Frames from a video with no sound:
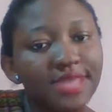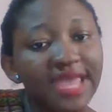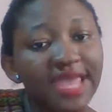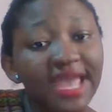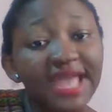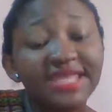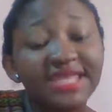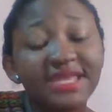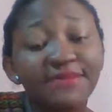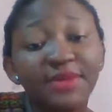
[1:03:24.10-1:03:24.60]

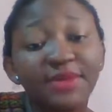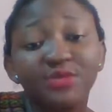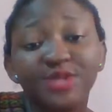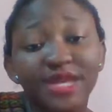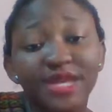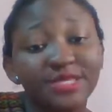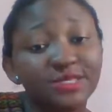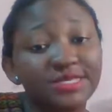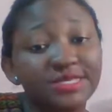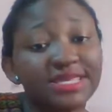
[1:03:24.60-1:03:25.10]
Anytime I'm
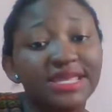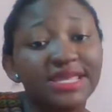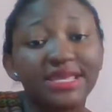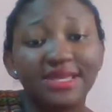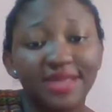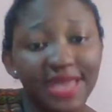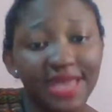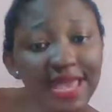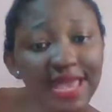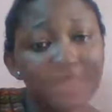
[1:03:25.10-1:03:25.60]
trying to think,
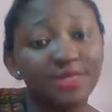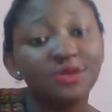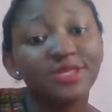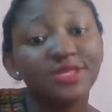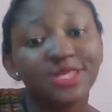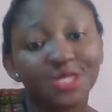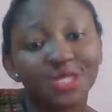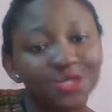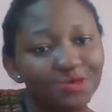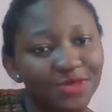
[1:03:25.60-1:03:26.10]
I look
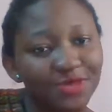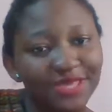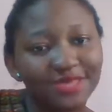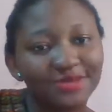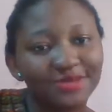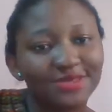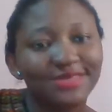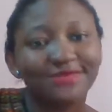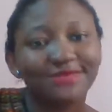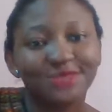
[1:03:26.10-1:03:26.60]
this way.
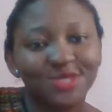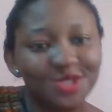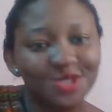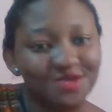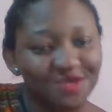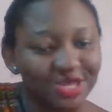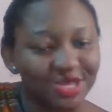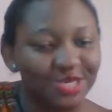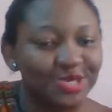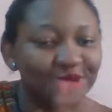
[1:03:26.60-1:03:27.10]
I'm
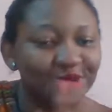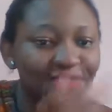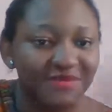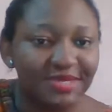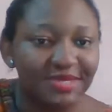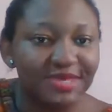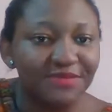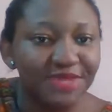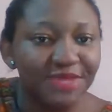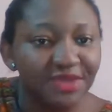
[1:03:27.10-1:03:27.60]
sorry. So if you
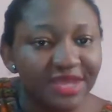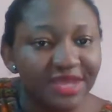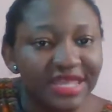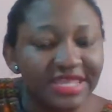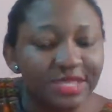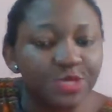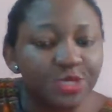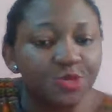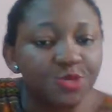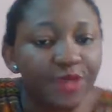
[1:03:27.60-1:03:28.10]
see me looking
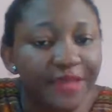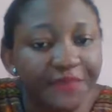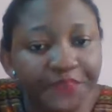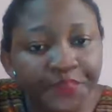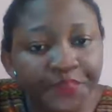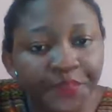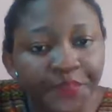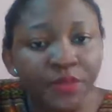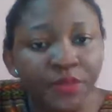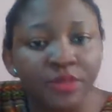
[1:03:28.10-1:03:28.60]
this way,
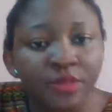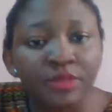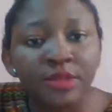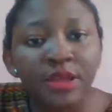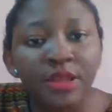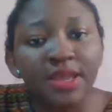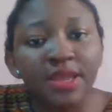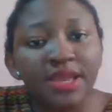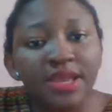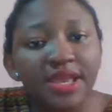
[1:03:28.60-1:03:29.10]

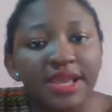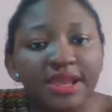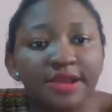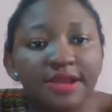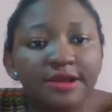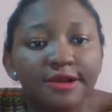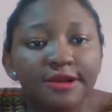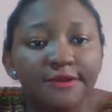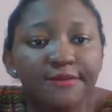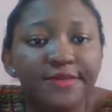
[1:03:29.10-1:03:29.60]

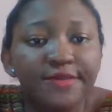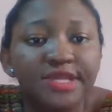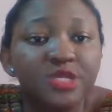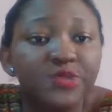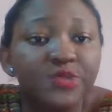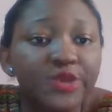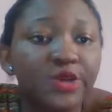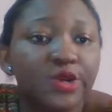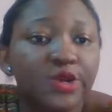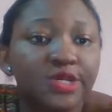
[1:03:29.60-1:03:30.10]
it's
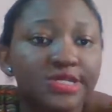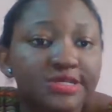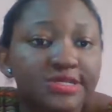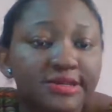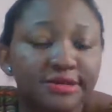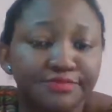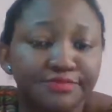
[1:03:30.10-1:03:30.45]
because